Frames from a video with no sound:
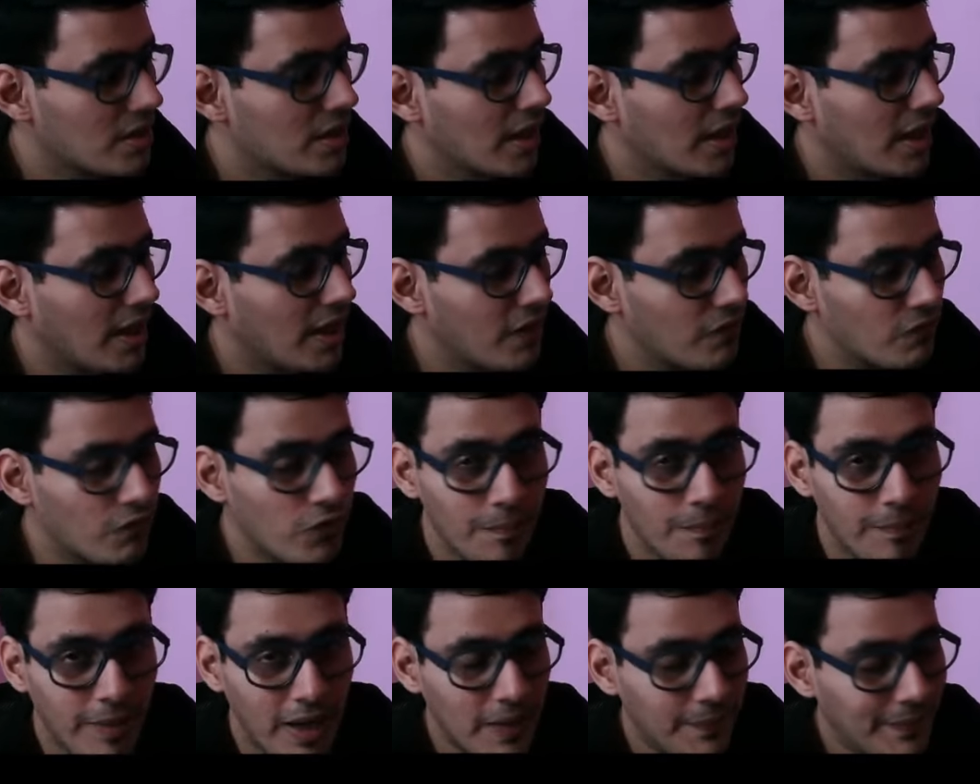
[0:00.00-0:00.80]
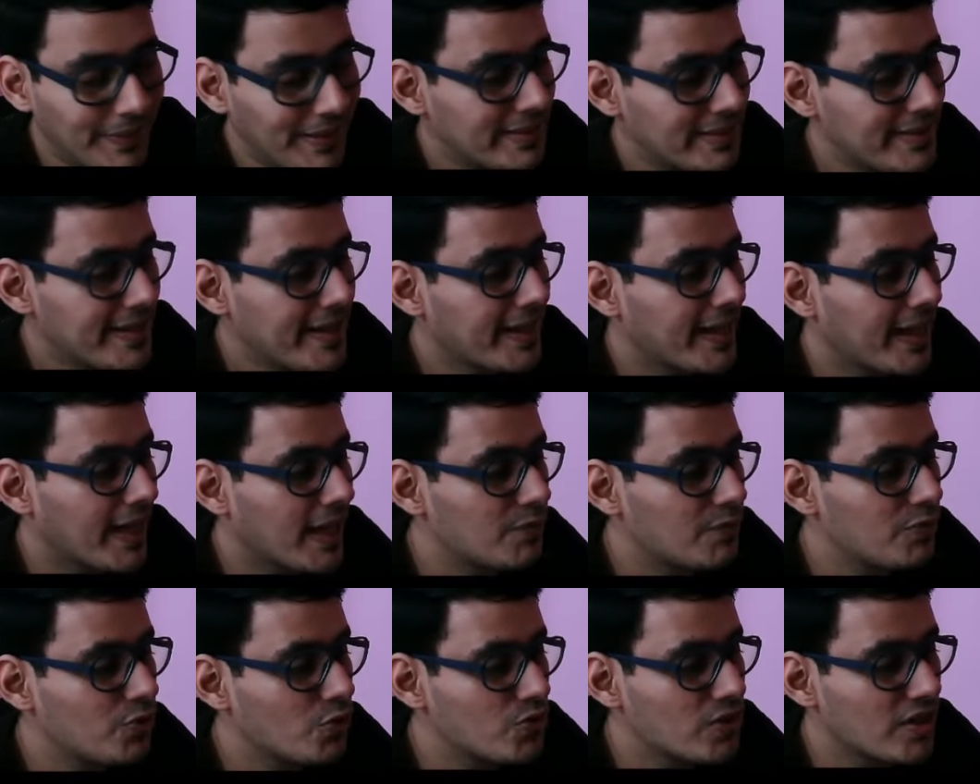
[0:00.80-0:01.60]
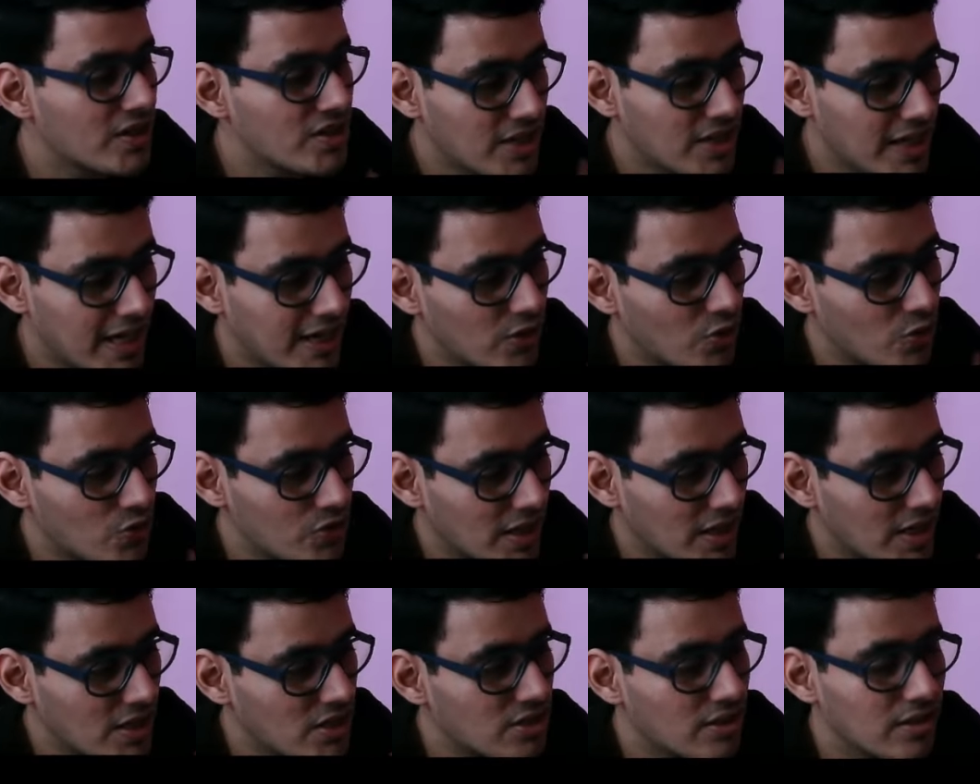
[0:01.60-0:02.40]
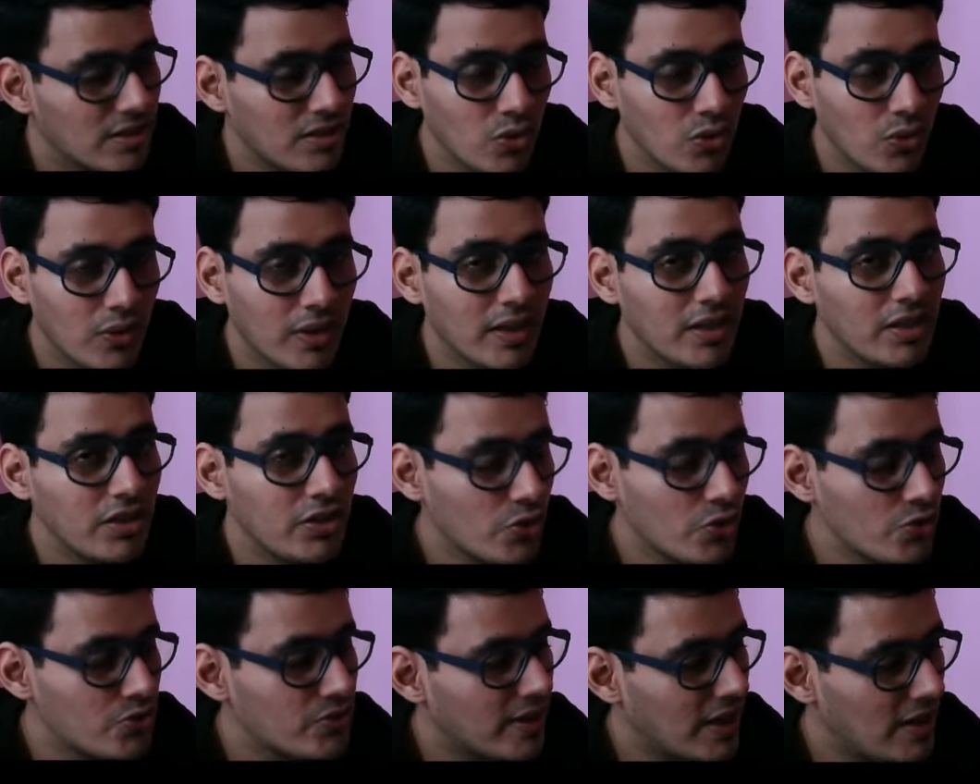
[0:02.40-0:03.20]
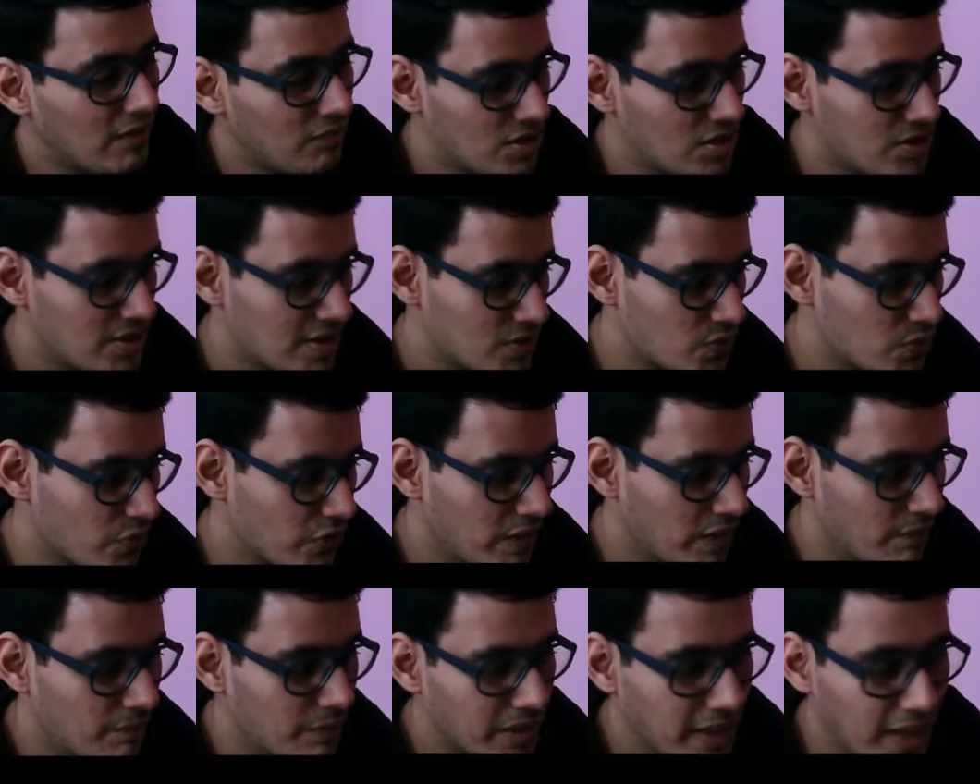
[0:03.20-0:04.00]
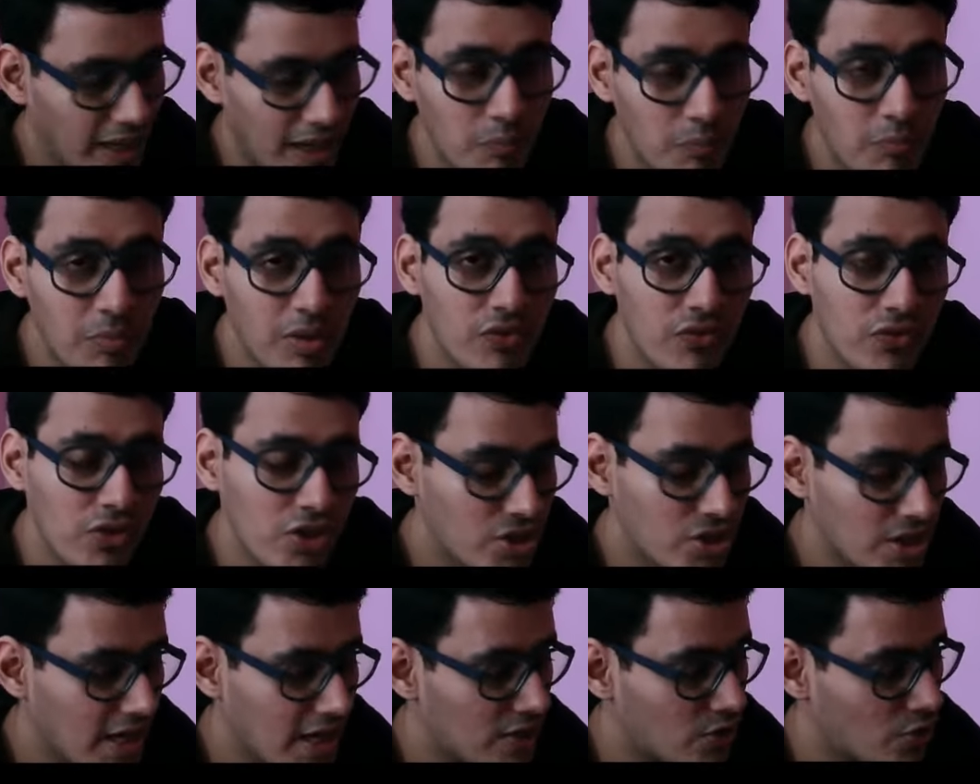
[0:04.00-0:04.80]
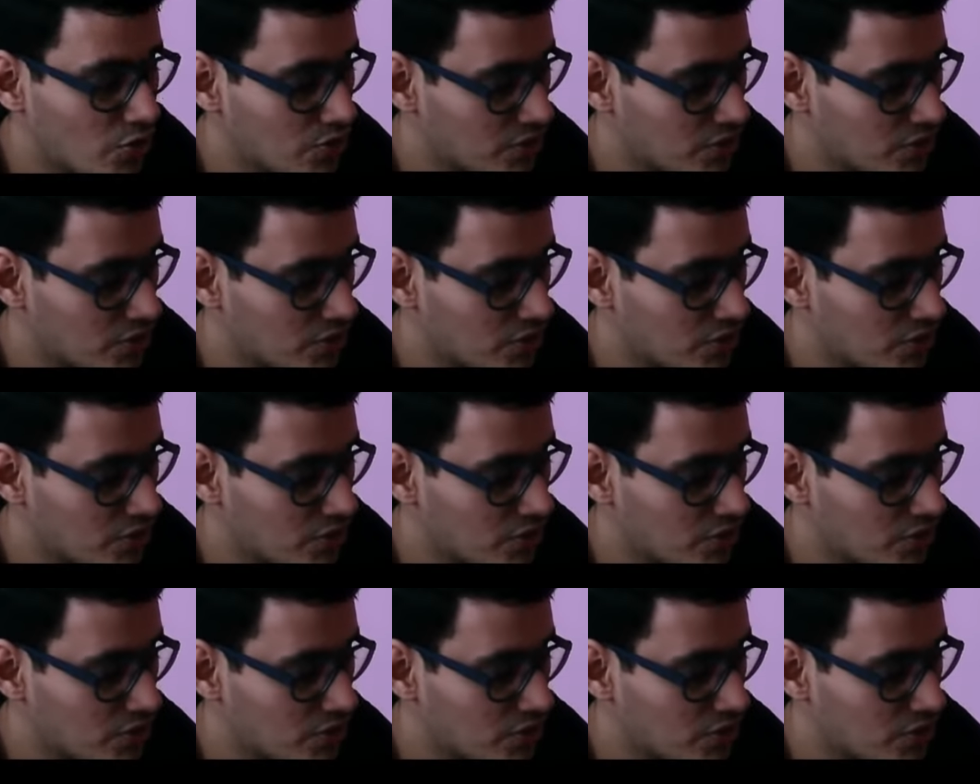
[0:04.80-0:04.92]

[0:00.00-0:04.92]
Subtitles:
And for primary attack, I'm using Shadow's Edge. You can use Ravage as well, but I prefer Shadow's